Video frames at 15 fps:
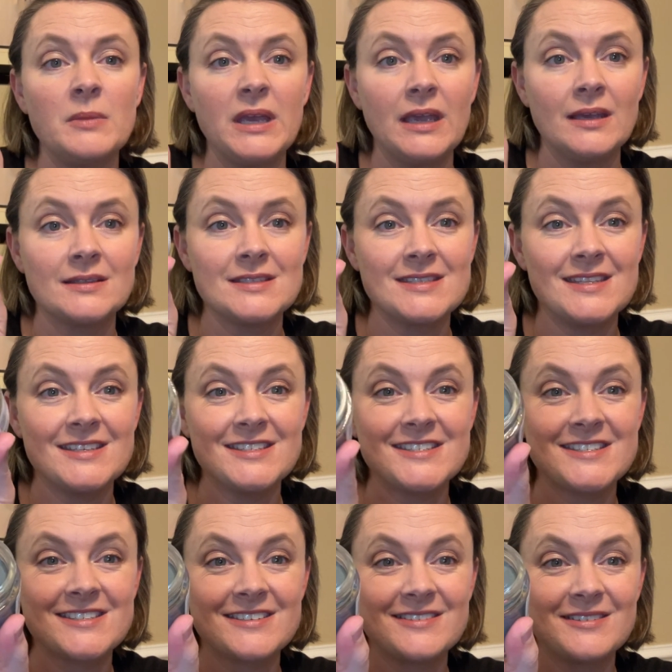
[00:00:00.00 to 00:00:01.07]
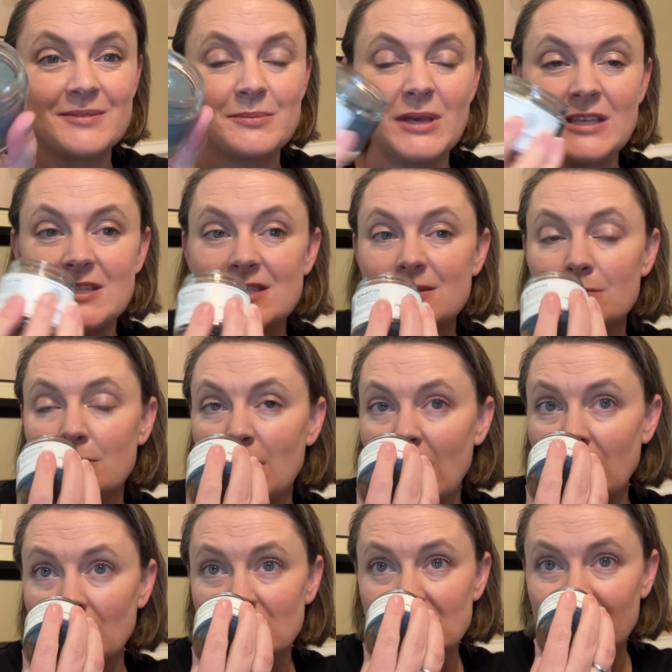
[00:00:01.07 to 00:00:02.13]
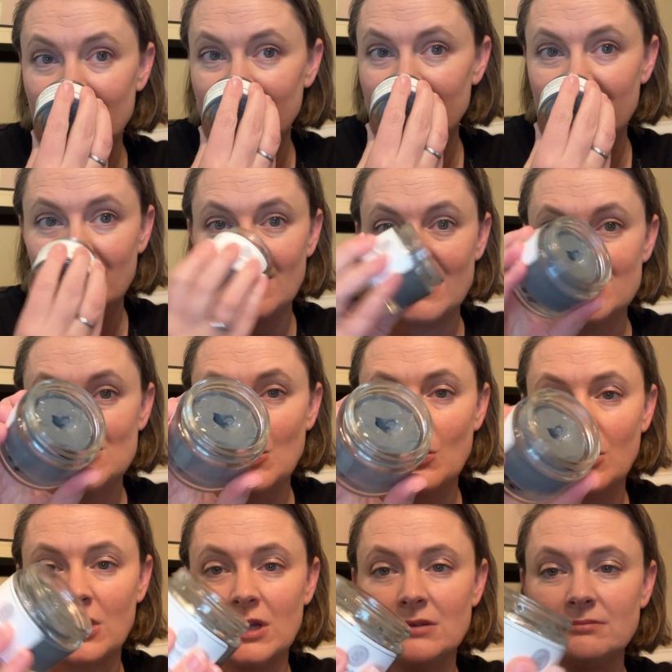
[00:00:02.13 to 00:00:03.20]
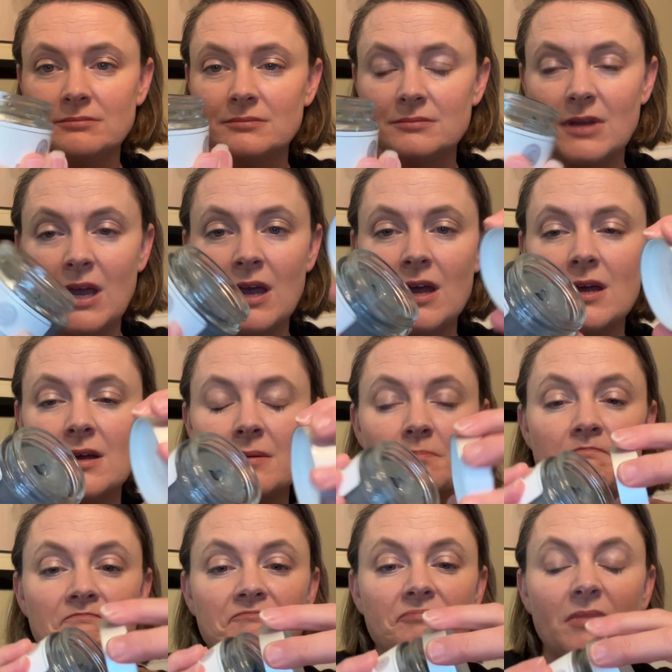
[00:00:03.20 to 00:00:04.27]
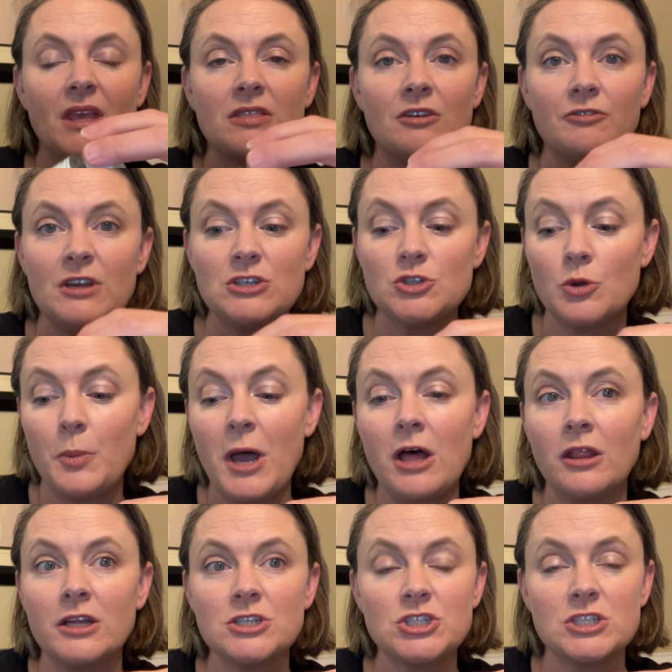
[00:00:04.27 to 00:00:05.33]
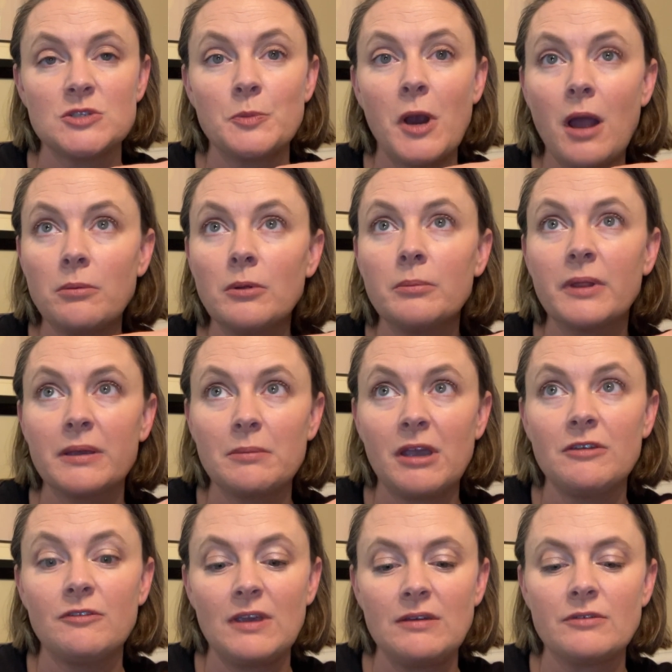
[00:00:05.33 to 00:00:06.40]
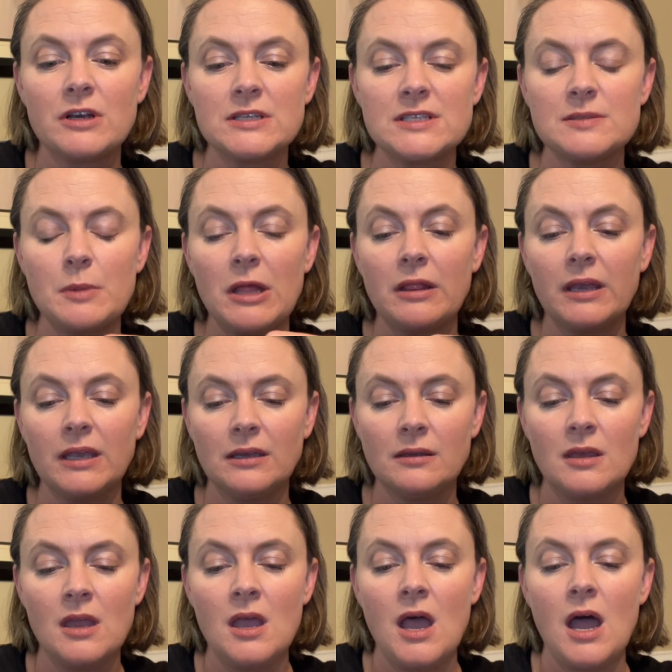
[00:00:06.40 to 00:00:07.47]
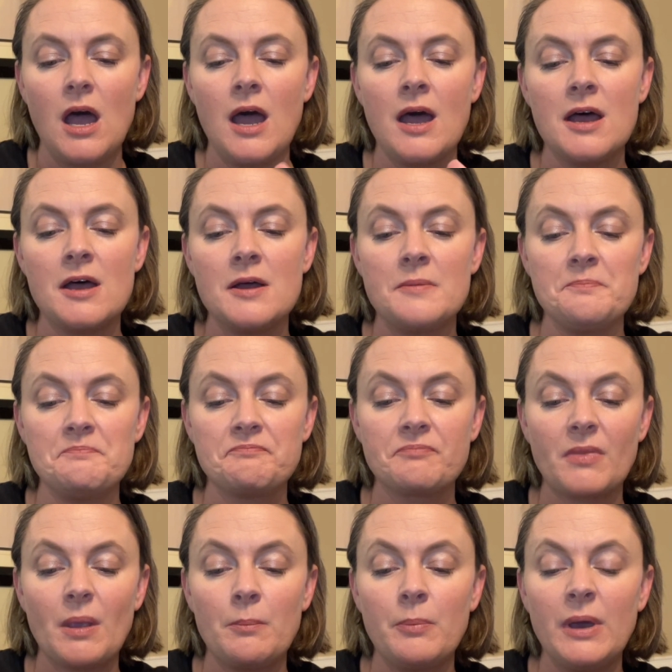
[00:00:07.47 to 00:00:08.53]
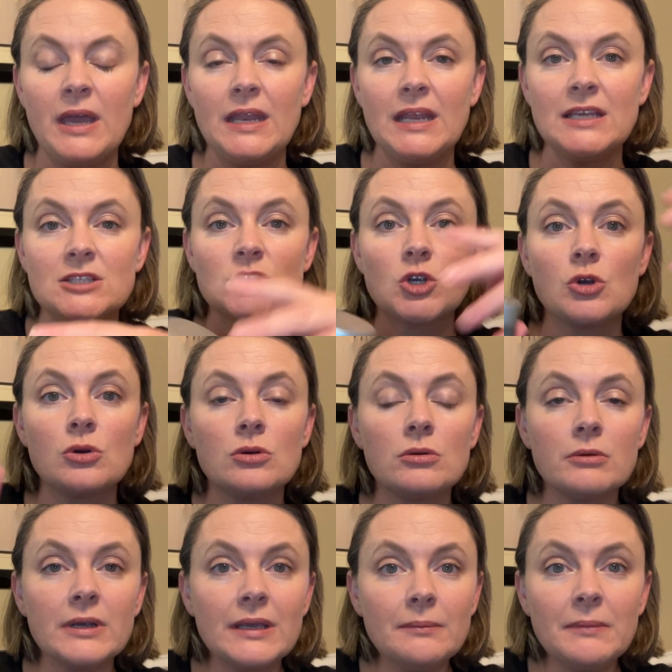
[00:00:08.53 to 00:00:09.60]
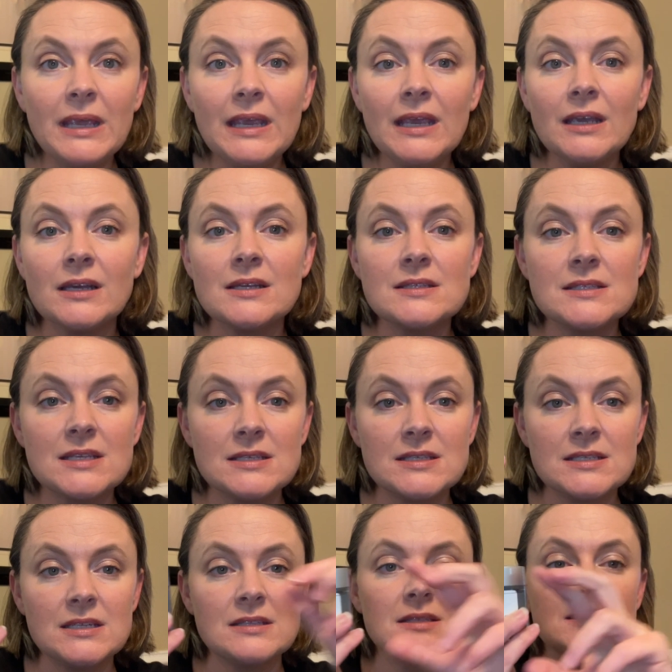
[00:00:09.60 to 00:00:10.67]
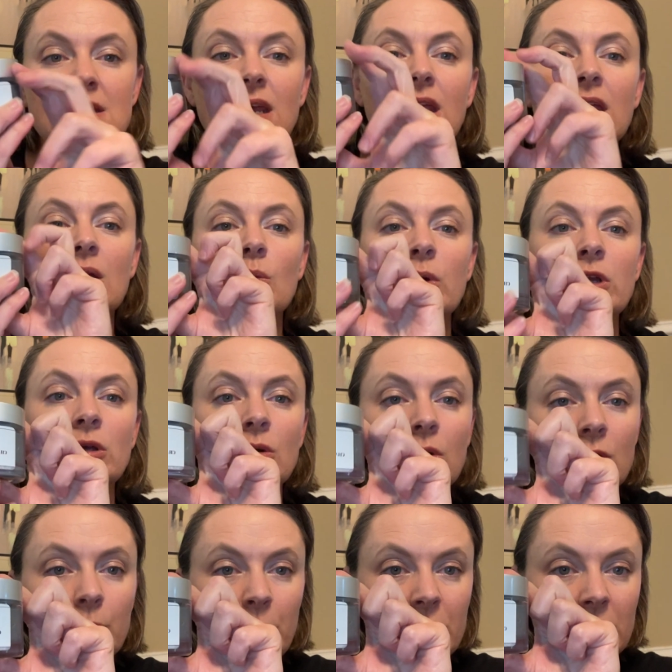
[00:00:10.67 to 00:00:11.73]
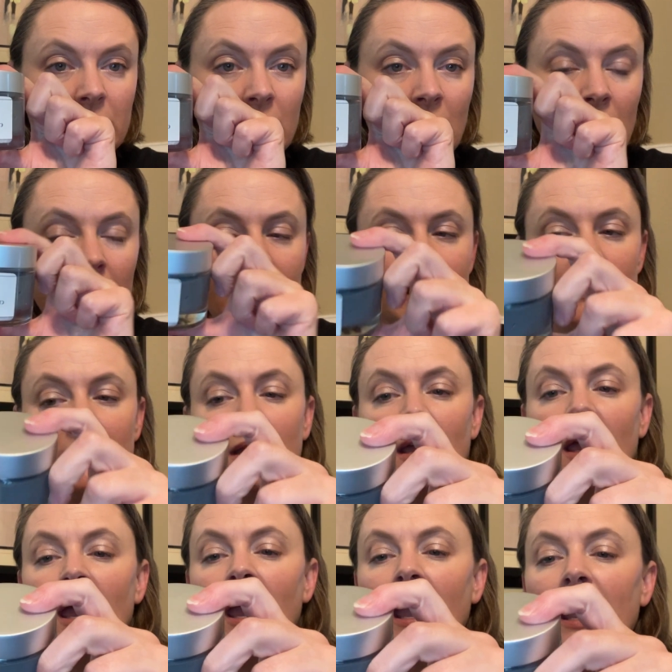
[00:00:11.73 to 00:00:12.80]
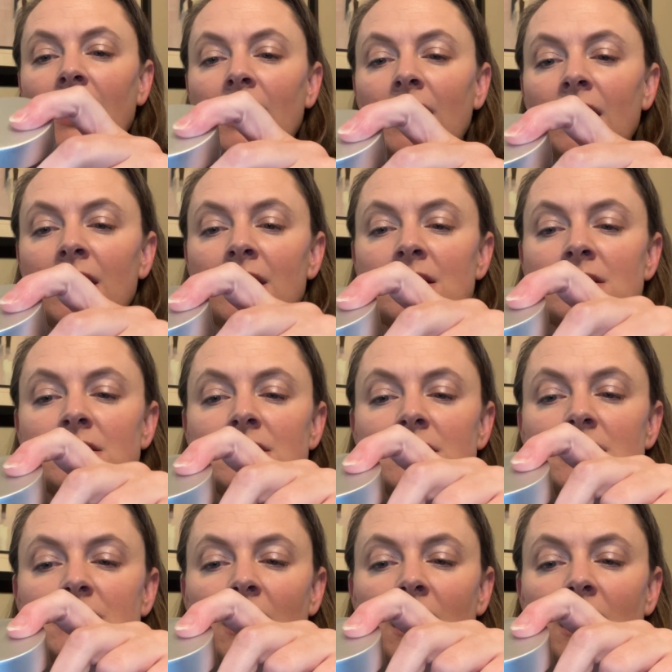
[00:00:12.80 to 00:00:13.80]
It smells so good. The facial polish is probably my favorite smelling. But it's creamy consistency when you go to put it on. And